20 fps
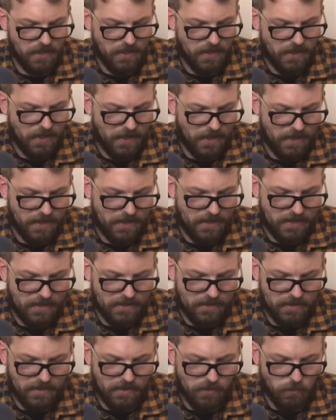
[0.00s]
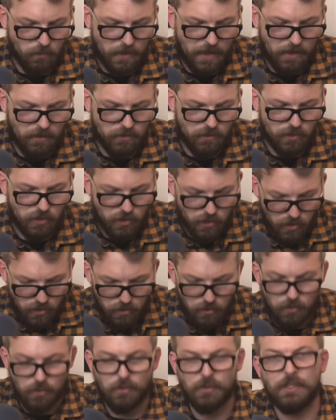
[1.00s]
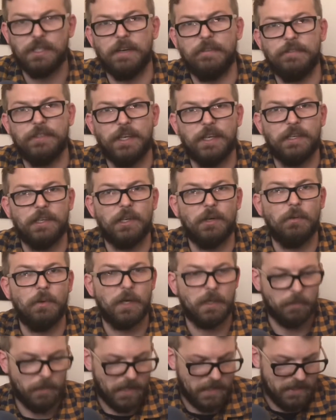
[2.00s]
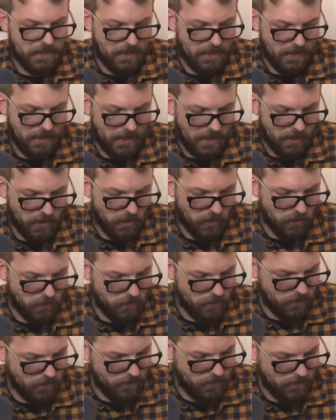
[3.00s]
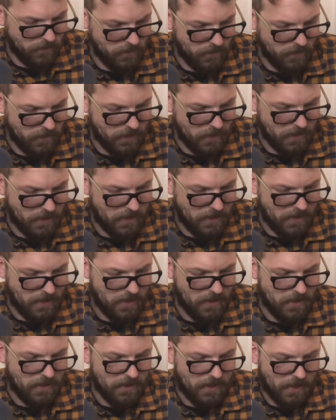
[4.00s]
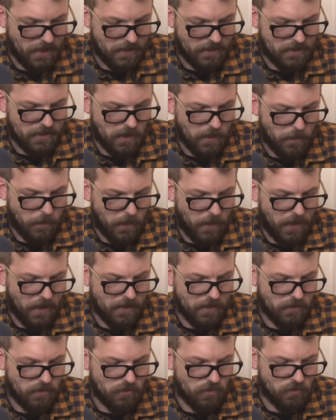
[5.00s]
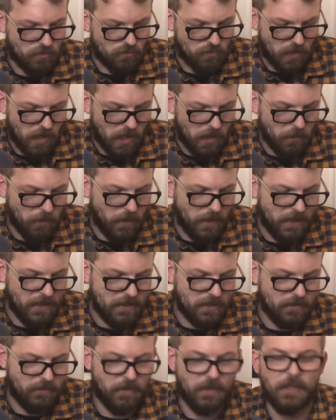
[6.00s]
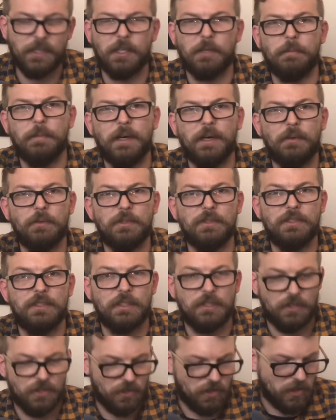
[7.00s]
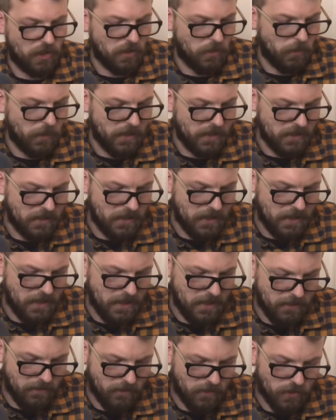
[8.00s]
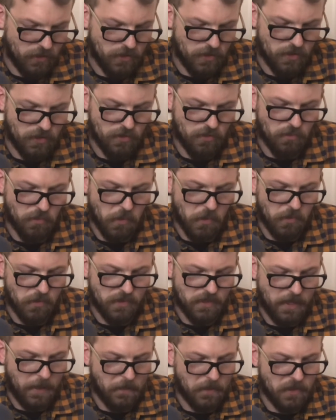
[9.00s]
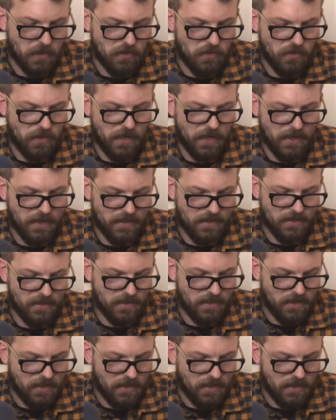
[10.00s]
And in round 2, Shevchenko won by TKO. Next up at strawweight, defending her belt was Zhang Weili versus Rose Namajunas.